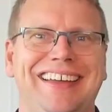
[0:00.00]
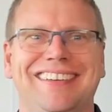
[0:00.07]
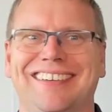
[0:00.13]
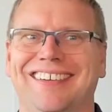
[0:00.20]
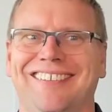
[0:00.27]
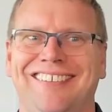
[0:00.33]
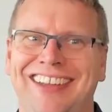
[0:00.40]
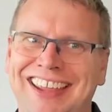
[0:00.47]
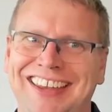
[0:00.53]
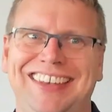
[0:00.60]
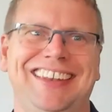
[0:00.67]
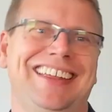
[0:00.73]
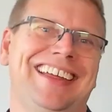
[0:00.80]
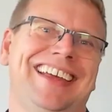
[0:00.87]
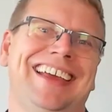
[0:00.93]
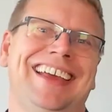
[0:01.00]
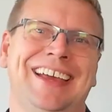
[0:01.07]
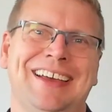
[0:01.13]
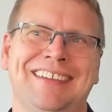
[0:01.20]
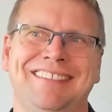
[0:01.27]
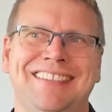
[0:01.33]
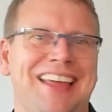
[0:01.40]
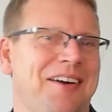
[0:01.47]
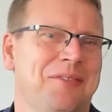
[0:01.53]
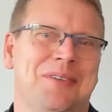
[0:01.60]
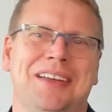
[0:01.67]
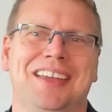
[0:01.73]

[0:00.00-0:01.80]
Great. Now we